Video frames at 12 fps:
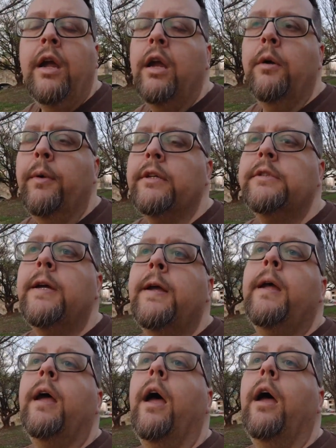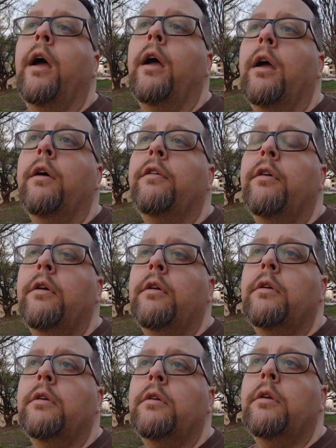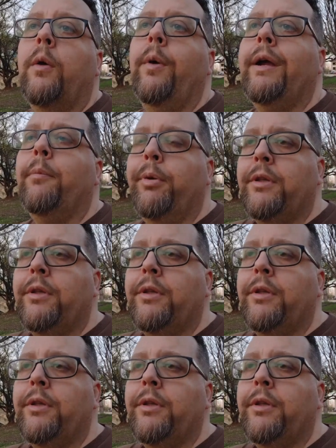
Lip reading: Anyways, that way I can